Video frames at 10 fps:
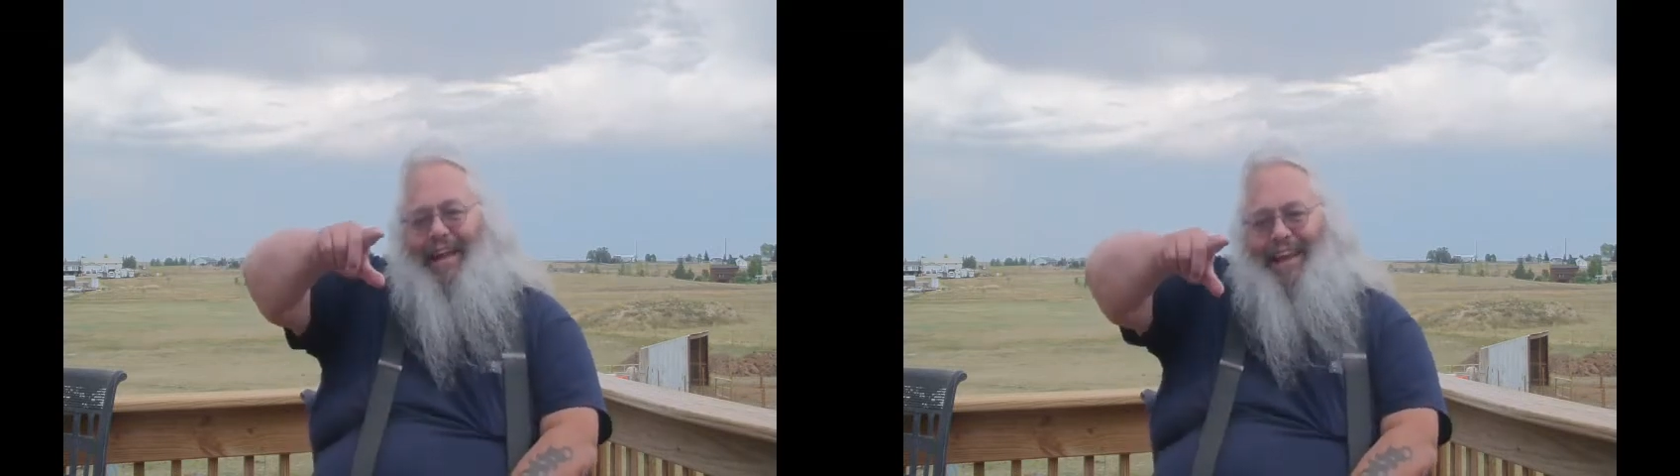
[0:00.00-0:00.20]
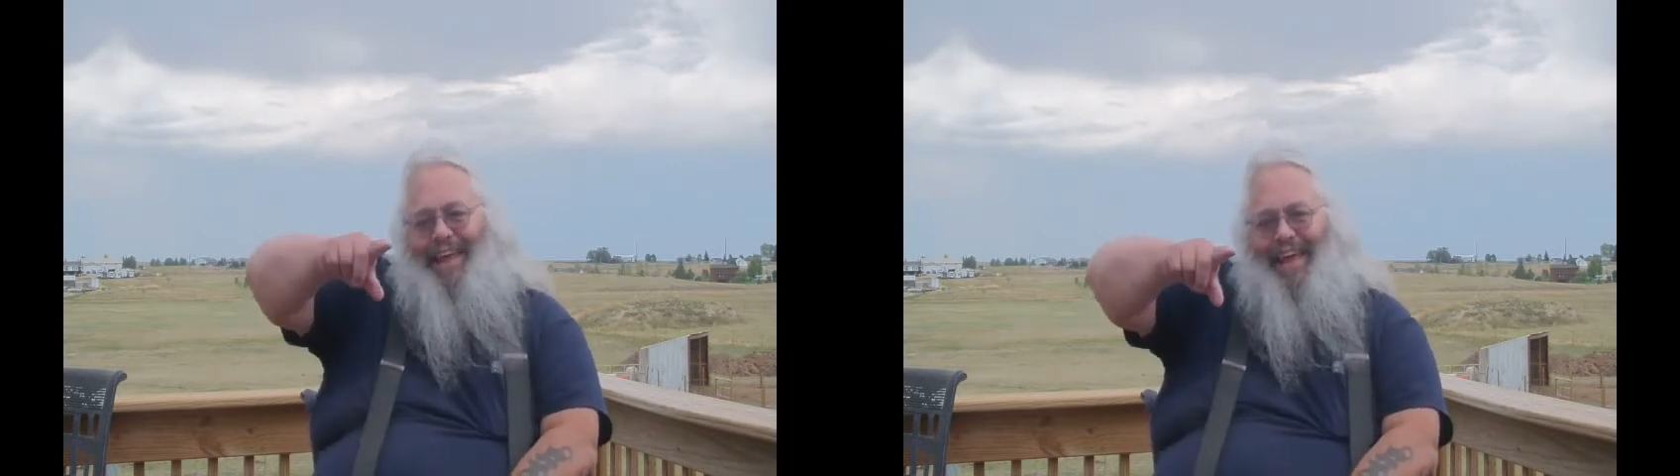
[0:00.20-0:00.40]

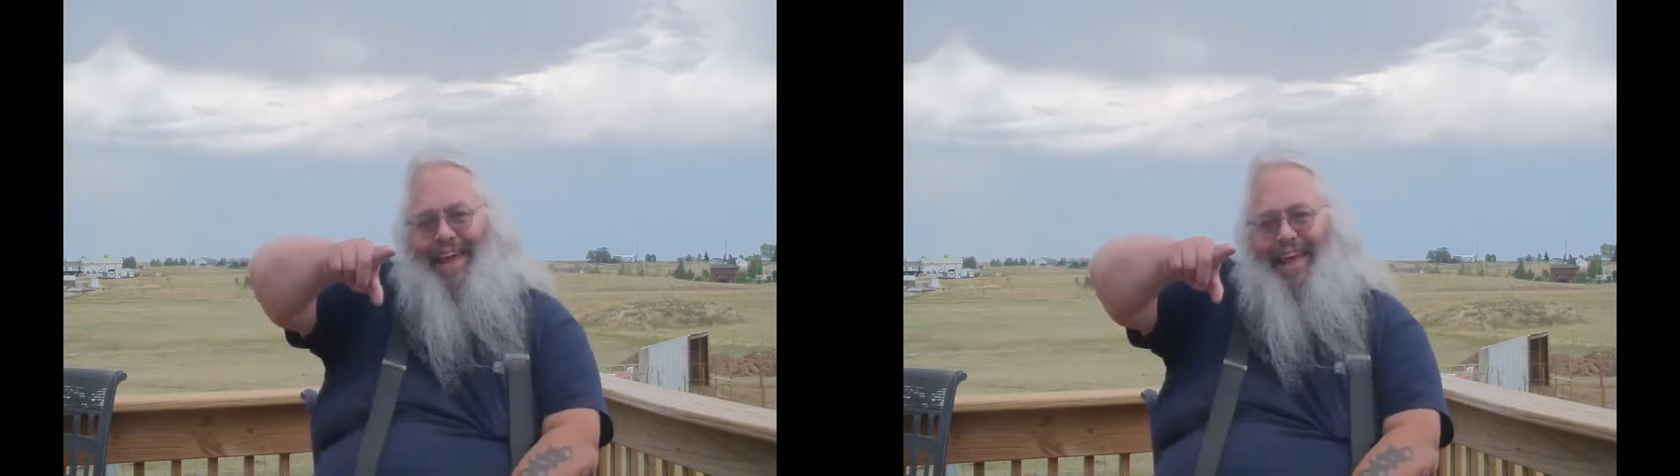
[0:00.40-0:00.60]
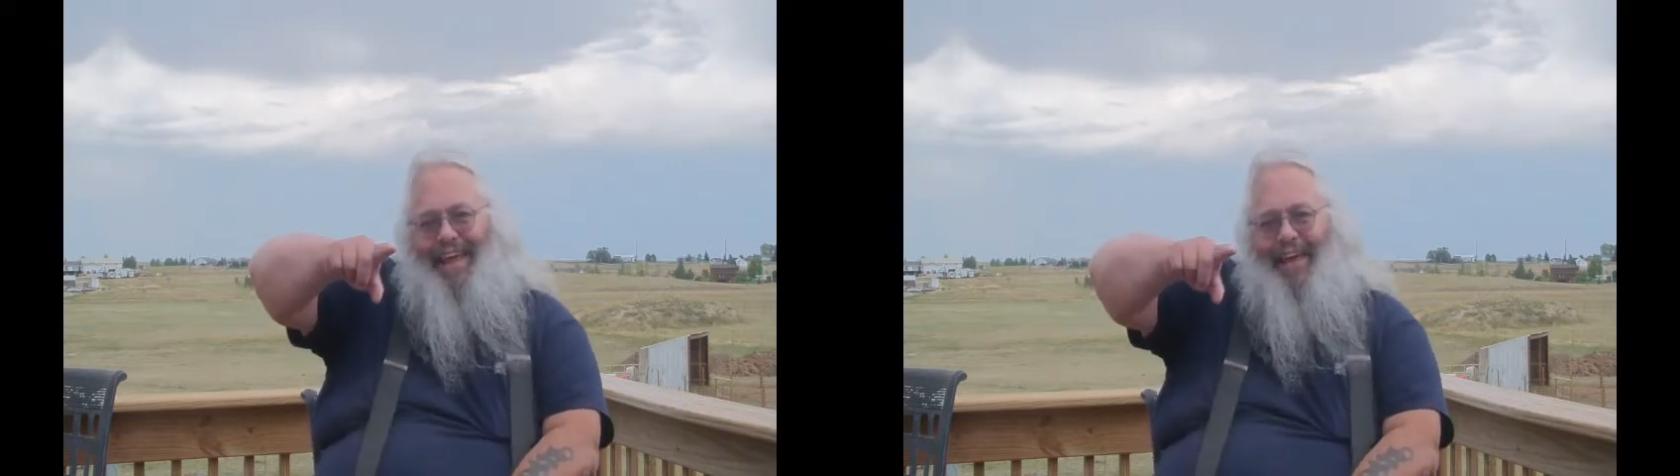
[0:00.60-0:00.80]
a
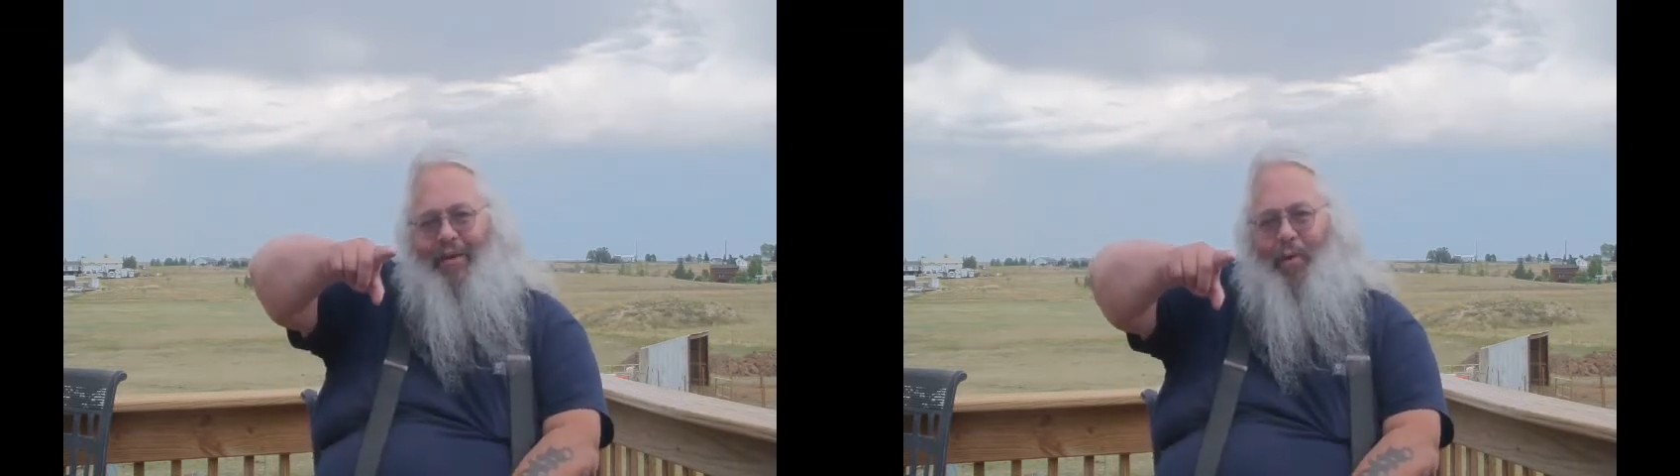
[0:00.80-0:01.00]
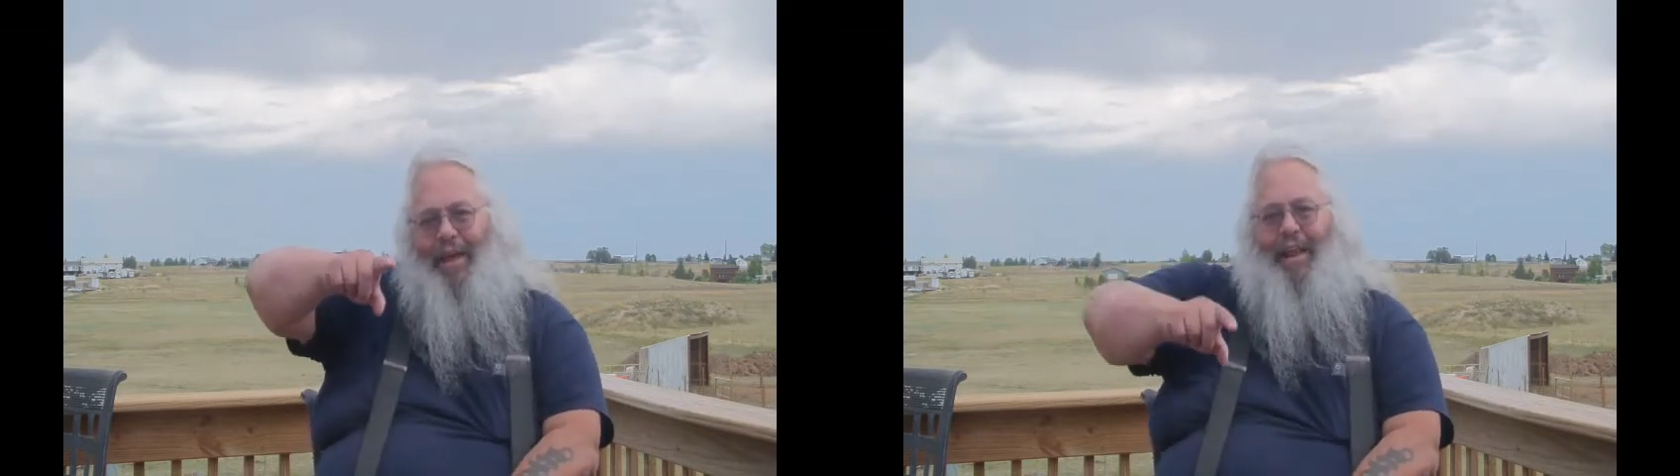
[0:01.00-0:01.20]

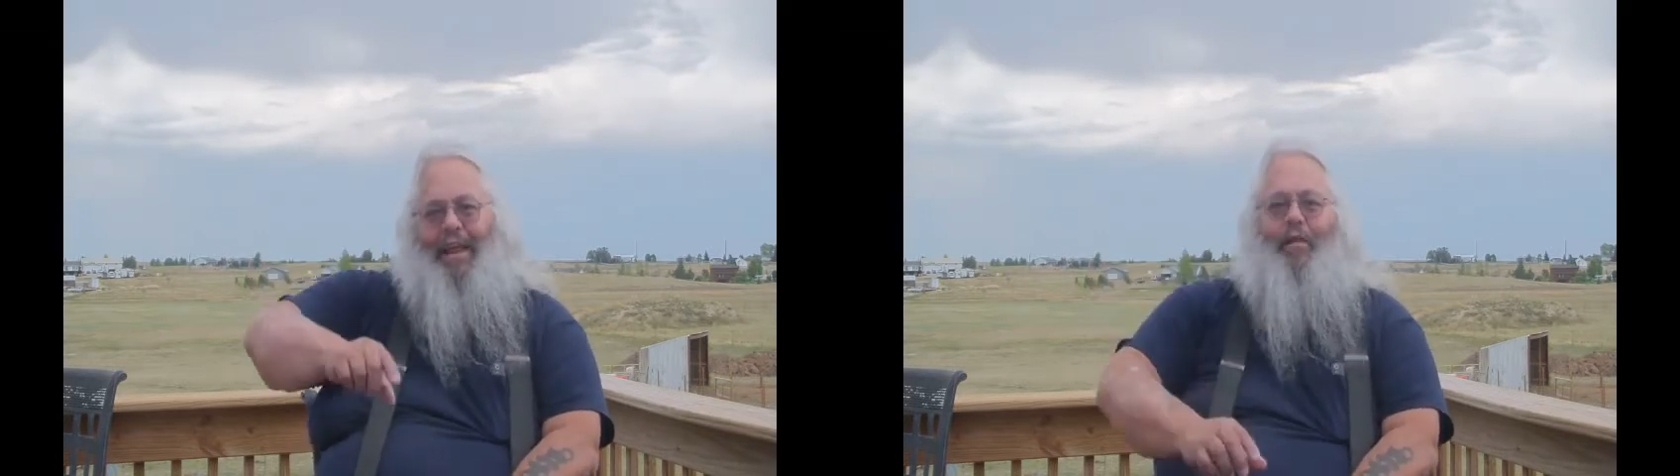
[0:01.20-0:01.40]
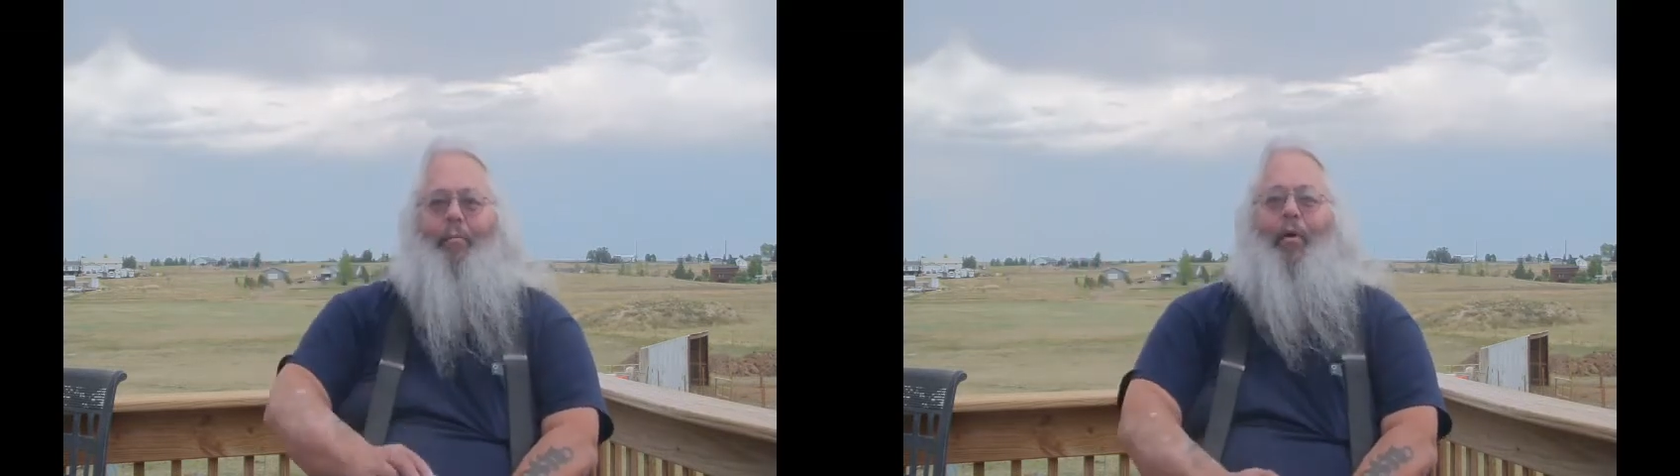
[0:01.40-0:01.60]
wee little